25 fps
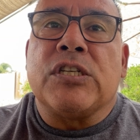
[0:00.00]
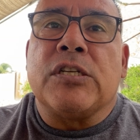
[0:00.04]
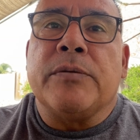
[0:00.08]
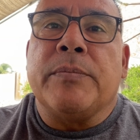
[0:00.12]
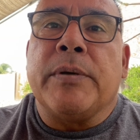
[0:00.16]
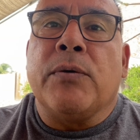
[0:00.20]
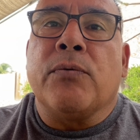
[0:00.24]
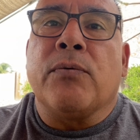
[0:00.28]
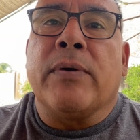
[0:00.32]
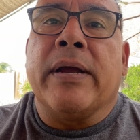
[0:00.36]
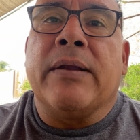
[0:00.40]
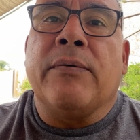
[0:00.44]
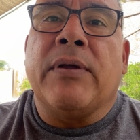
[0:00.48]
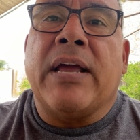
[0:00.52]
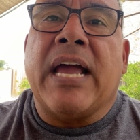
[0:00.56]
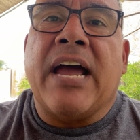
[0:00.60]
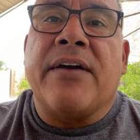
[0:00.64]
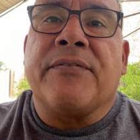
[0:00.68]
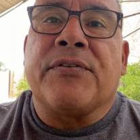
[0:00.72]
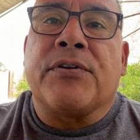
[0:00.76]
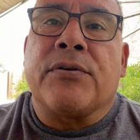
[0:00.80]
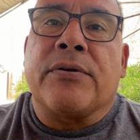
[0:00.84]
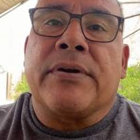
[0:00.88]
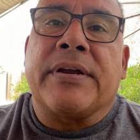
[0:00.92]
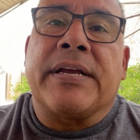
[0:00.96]
to be read
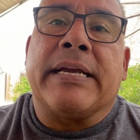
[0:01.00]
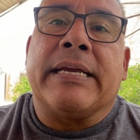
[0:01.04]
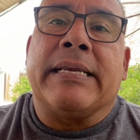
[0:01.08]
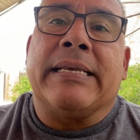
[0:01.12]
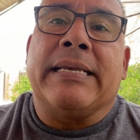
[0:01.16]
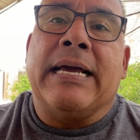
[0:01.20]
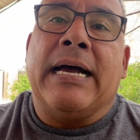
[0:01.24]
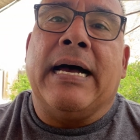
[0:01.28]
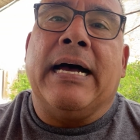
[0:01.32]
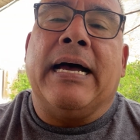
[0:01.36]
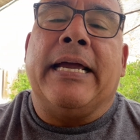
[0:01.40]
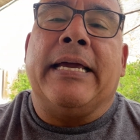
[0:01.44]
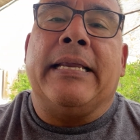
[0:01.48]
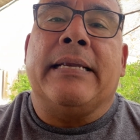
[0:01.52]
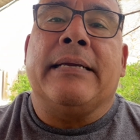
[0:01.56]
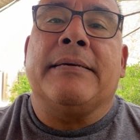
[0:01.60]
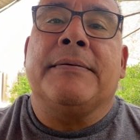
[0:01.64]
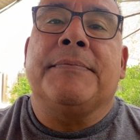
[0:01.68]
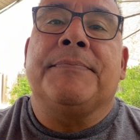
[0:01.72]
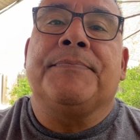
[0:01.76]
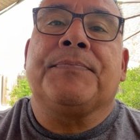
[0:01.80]
after he died.